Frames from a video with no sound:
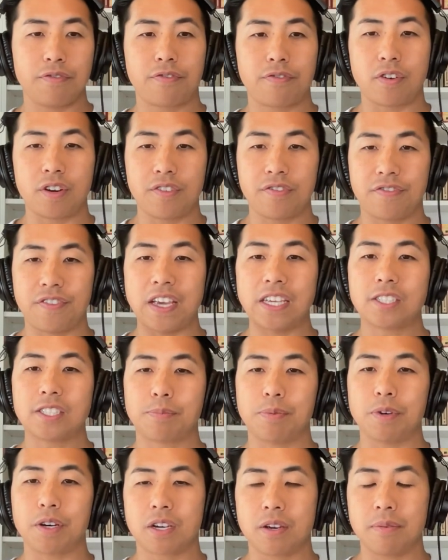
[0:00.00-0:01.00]
free
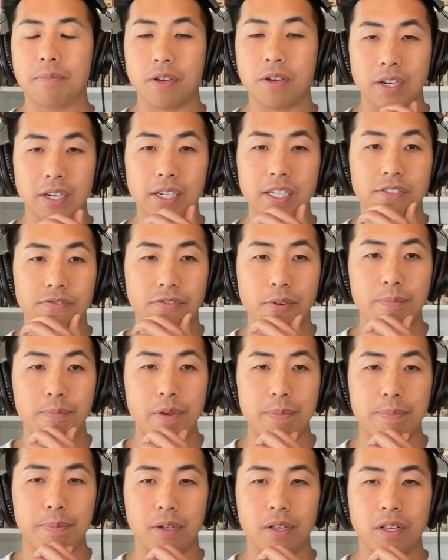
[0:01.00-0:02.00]
Facebook communities for
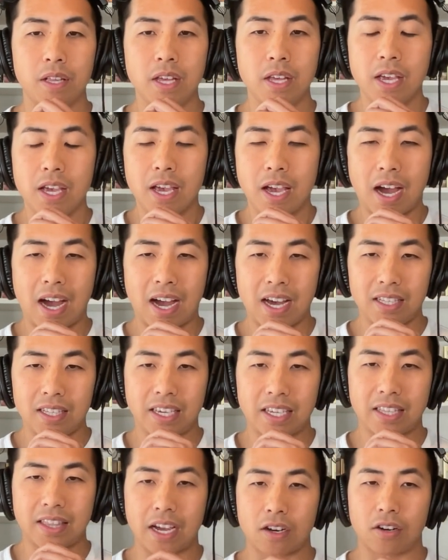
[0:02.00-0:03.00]
people uh,
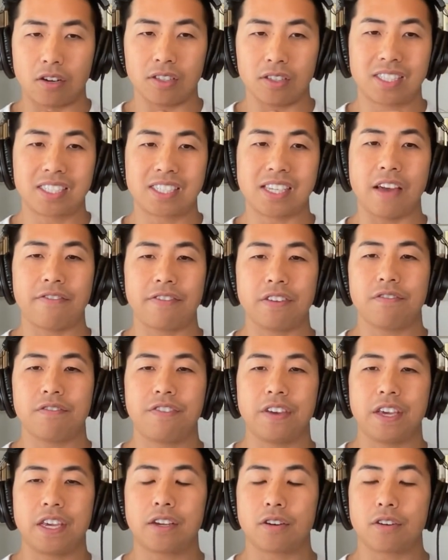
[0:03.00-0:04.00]
like that called Seven
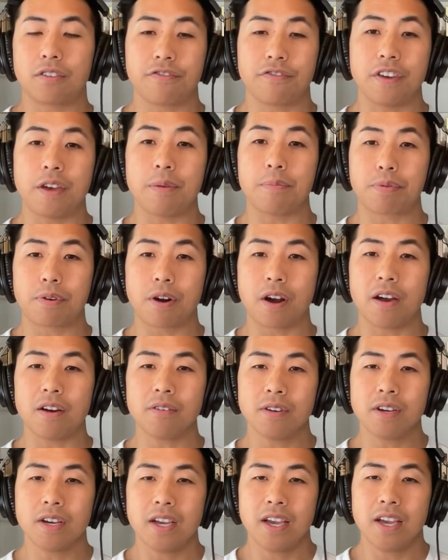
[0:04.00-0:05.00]
Figure Fit Pro.